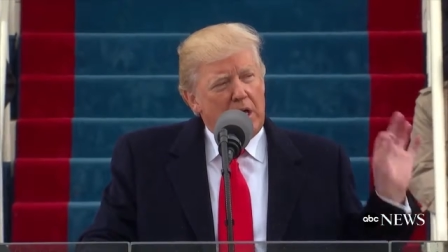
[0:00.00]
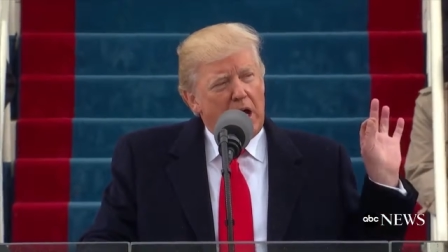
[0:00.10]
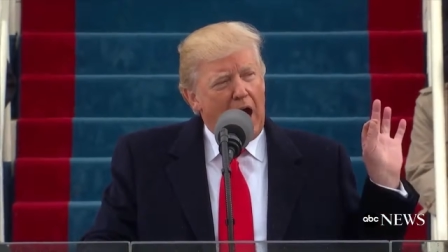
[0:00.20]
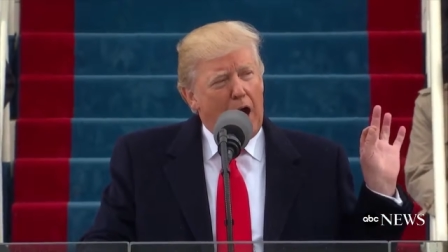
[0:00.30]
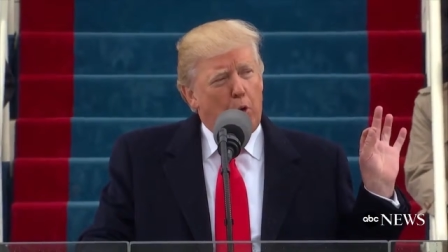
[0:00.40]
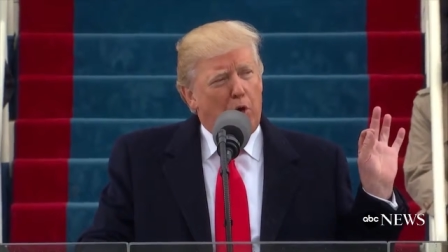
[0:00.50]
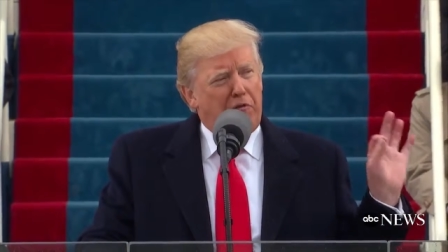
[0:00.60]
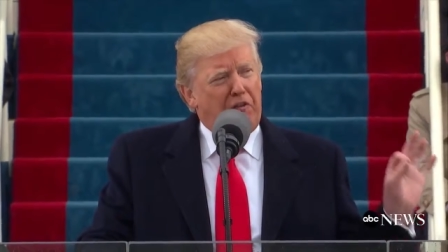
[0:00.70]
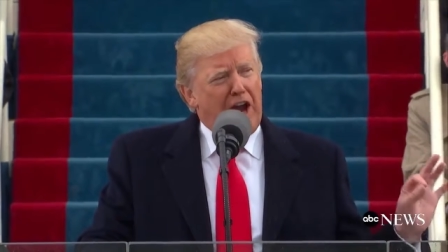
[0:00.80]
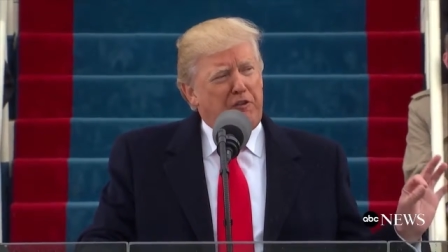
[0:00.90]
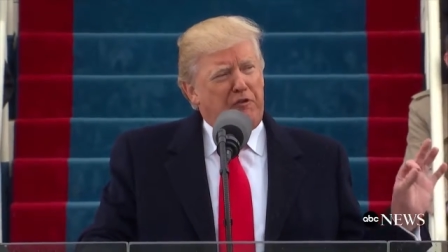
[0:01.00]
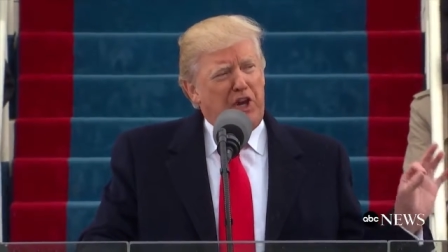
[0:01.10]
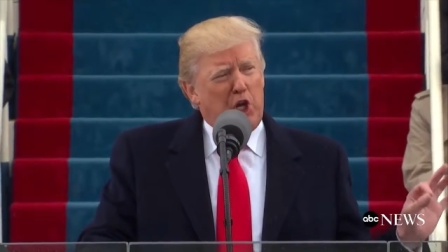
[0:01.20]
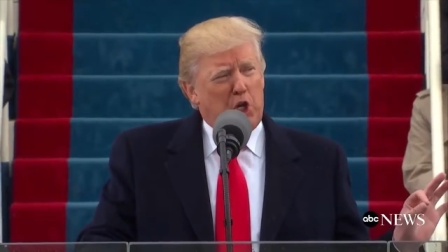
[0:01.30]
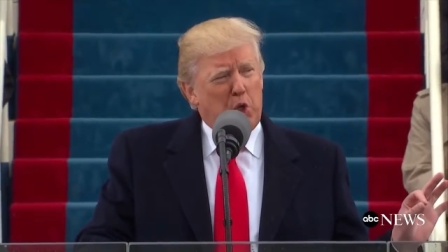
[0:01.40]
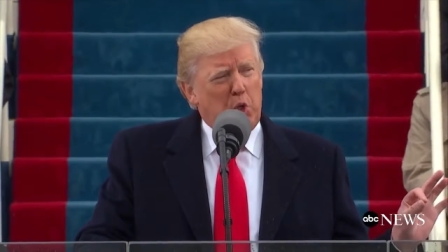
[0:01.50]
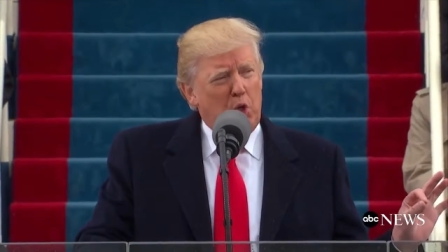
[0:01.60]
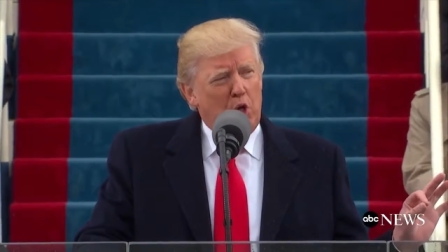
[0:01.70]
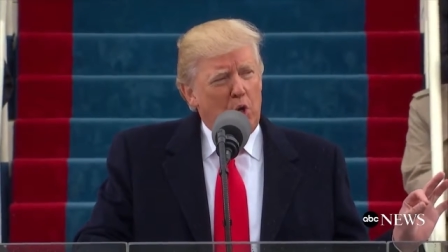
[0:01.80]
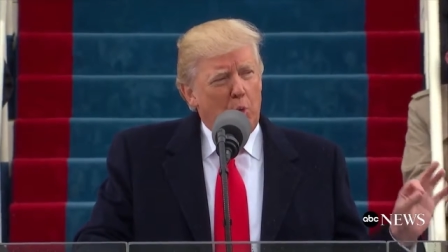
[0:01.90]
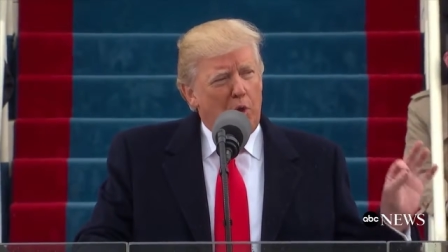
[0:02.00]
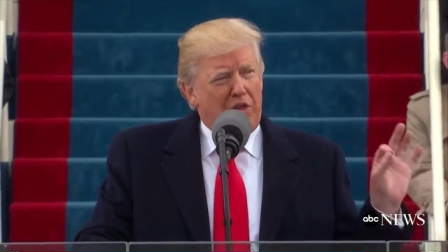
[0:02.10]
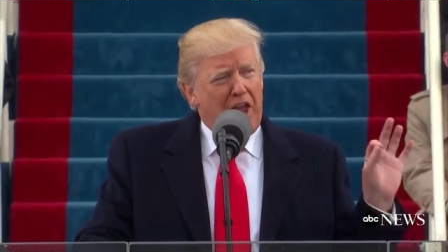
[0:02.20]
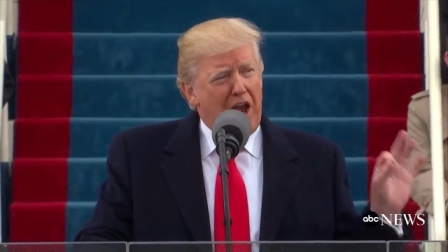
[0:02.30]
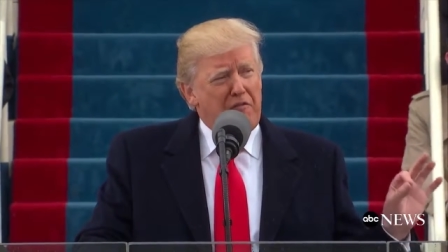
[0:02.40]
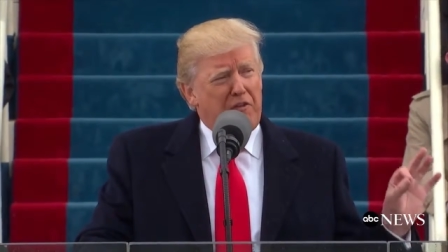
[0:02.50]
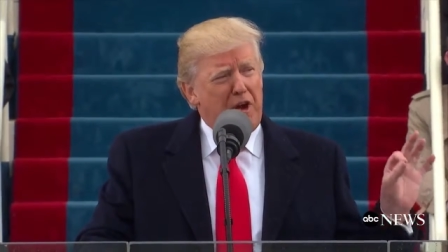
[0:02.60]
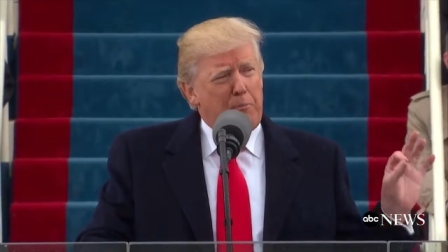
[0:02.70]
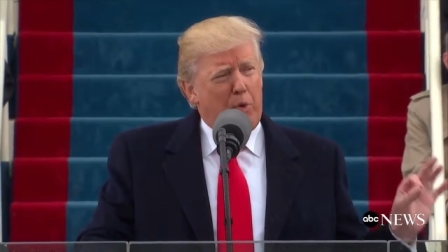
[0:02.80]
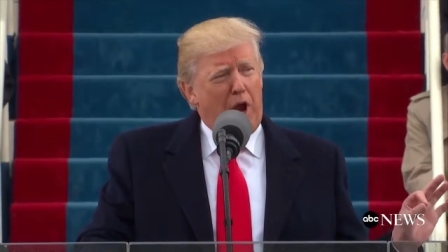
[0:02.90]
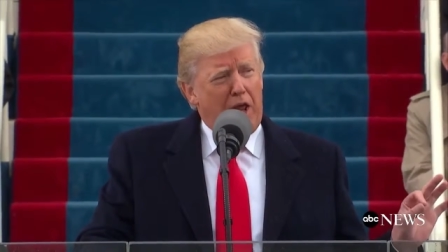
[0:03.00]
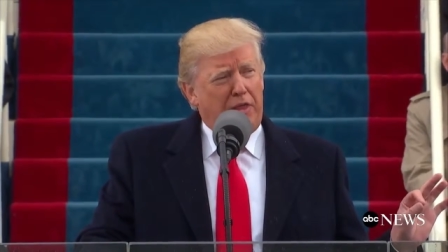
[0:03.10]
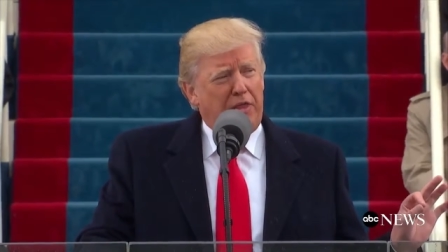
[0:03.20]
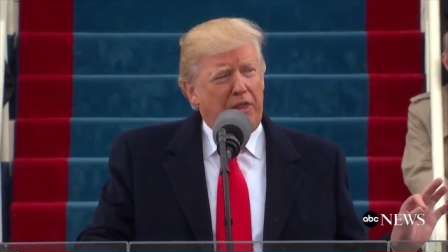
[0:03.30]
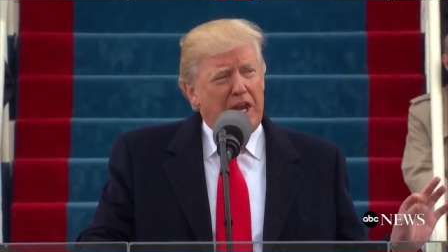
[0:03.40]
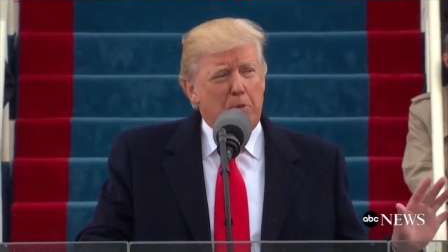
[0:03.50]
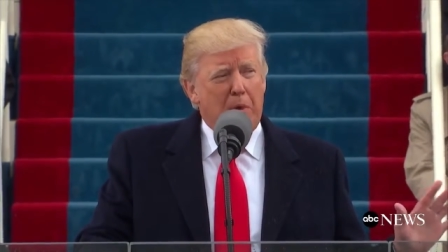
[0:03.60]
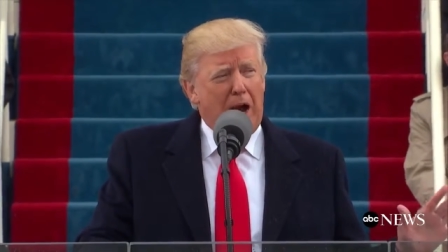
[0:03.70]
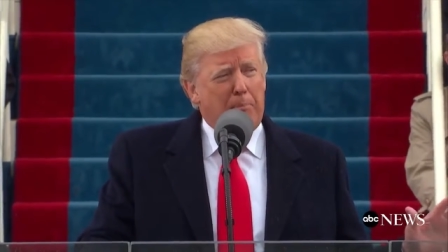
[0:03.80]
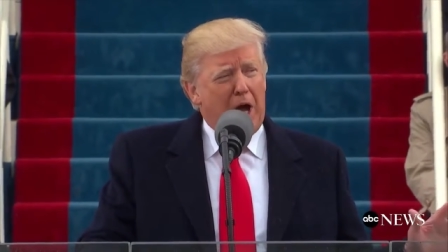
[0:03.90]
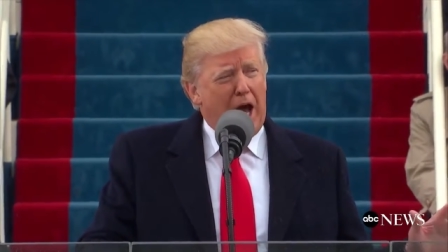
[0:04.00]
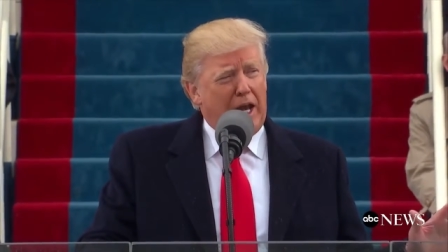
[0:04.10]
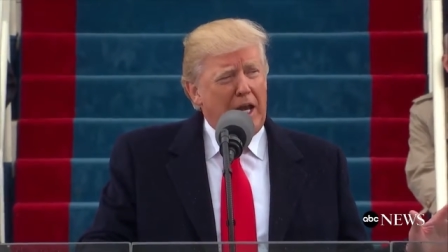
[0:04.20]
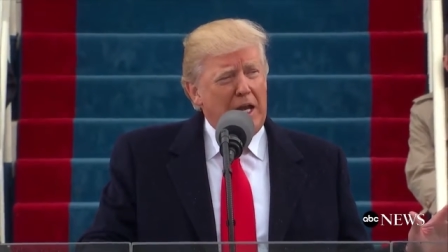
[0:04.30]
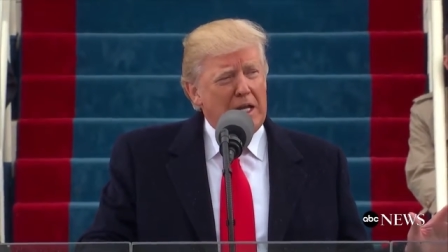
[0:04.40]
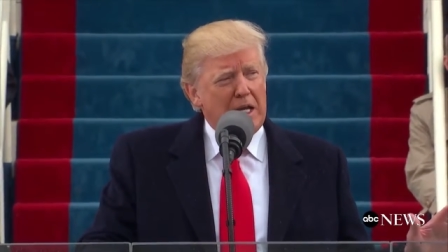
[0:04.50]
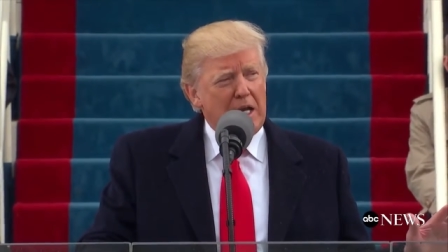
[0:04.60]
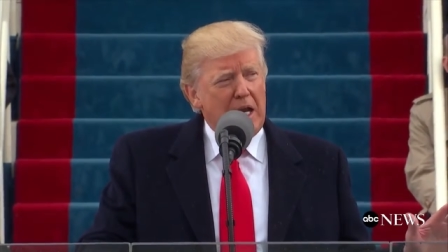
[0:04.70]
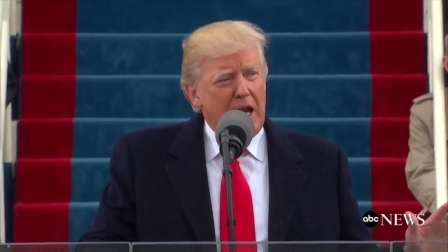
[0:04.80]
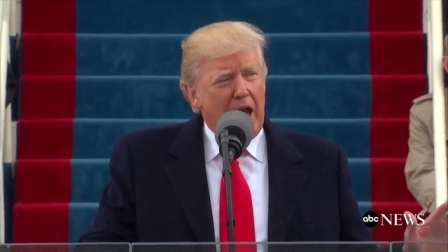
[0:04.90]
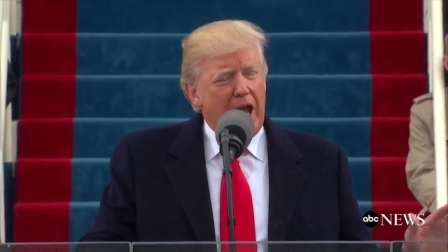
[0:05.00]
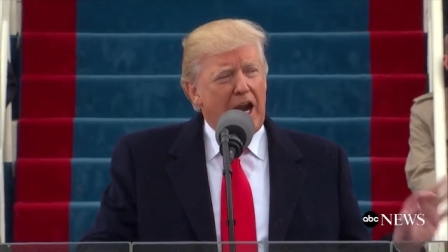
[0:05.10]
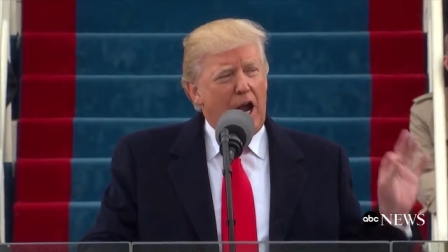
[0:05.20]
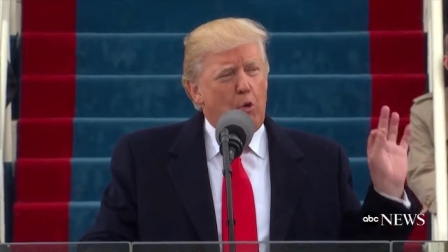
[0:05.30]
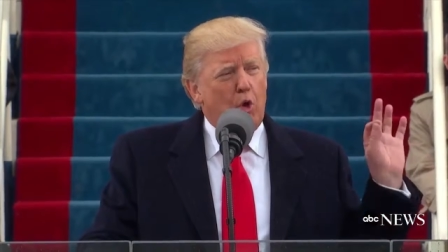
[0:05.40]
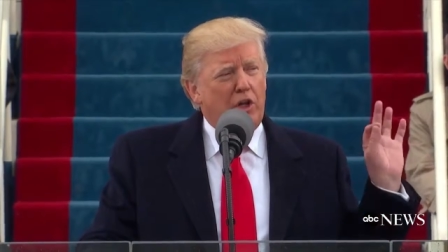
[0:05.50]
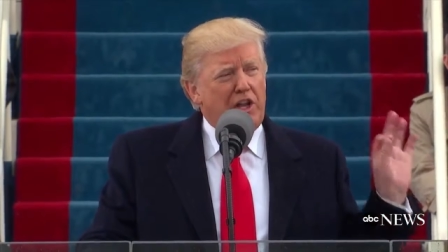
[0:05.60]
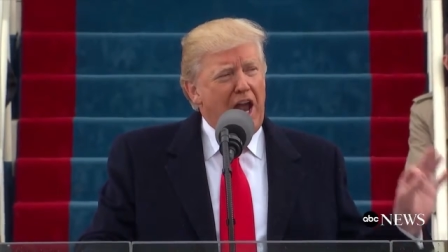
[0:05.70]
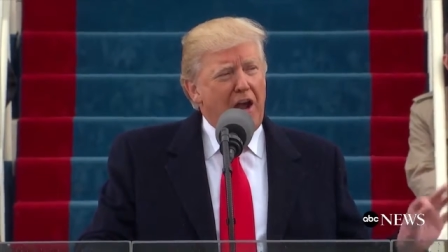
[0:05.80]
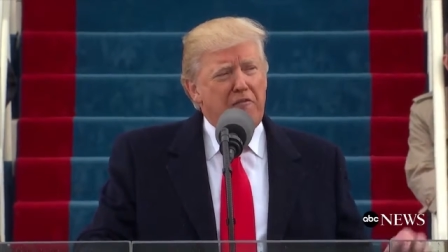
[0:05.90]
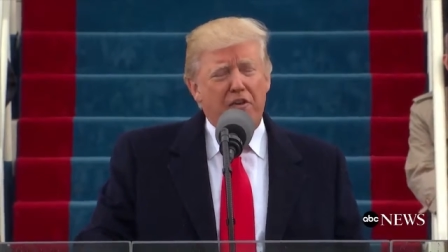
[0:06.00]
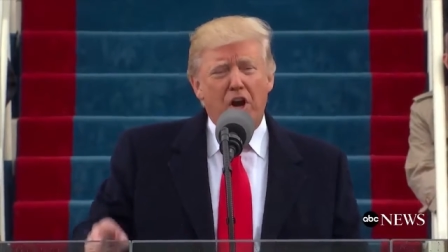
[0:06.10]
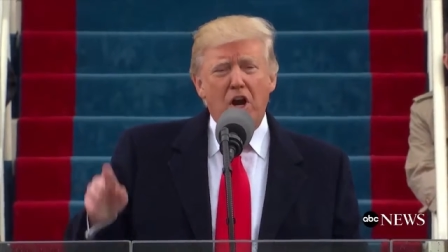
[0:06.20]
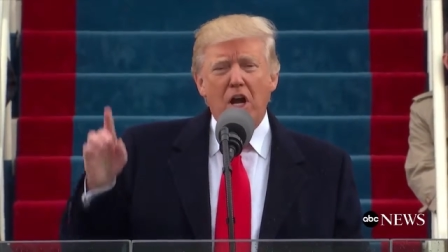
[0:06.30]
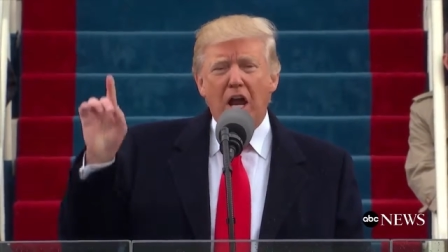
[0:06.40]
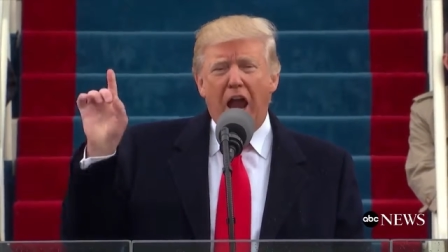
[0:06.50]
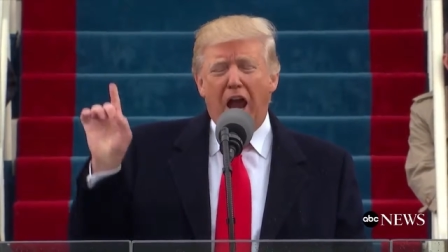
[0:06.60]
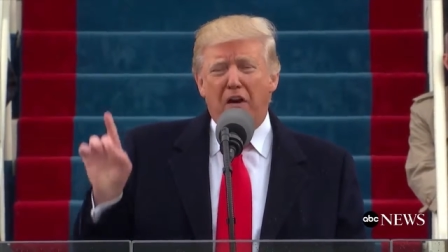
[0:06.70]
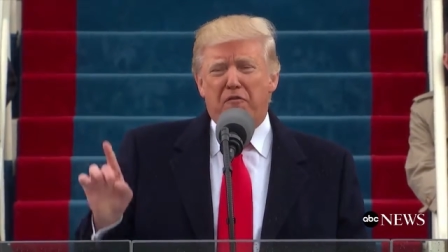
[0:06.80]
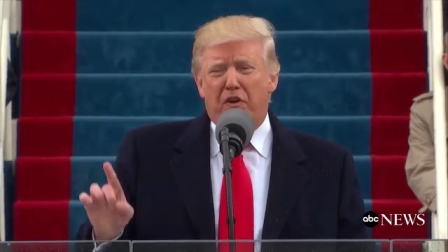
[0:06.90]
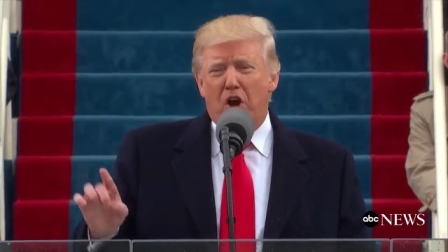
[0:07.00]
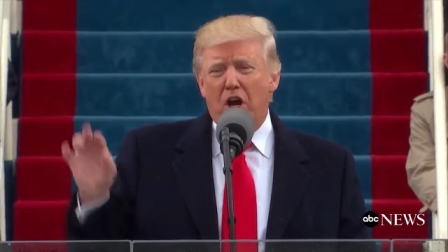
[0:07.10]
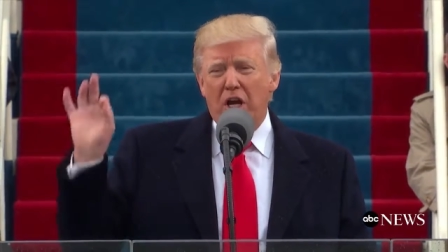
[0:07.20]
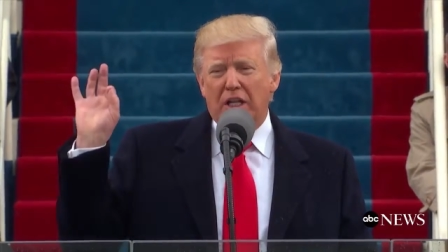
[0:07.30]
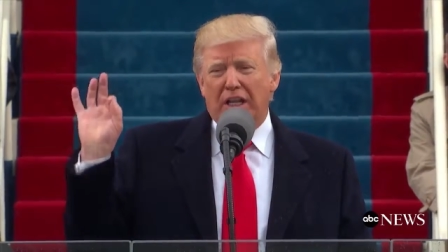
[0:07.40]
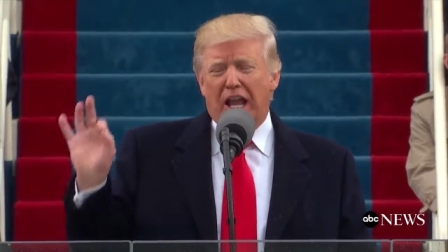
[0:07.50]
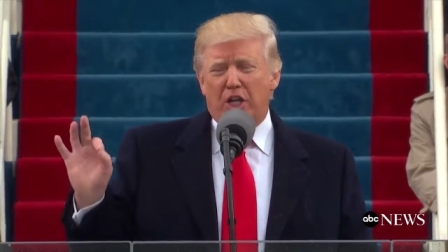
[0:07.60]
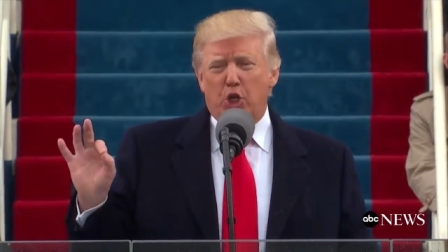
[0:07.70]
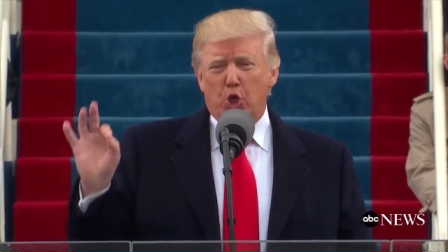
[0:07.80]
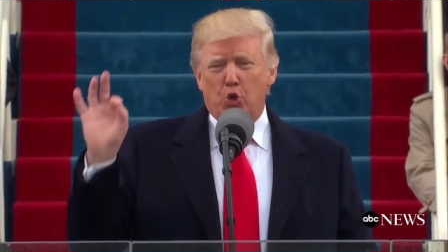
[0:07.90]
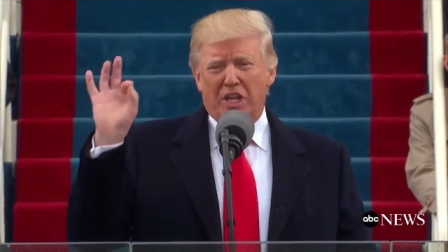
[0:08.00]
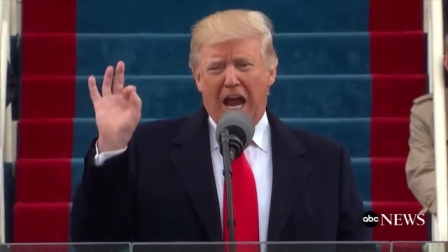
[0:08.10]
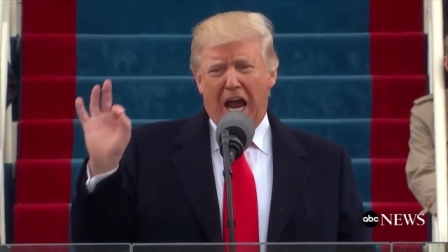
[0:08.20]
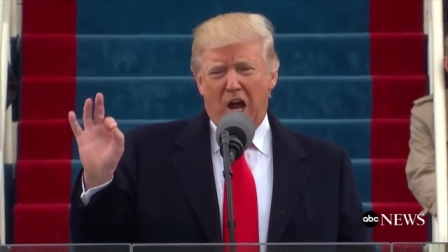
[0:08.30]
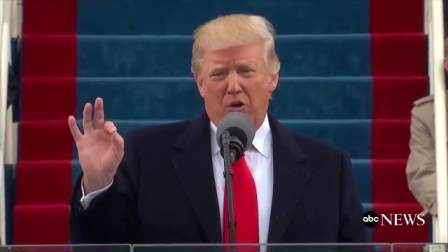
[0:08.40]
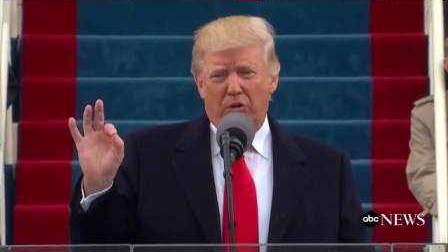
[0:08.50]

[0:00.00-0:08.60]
I will fight for you with every breath in my body, and I will never, ever let you down.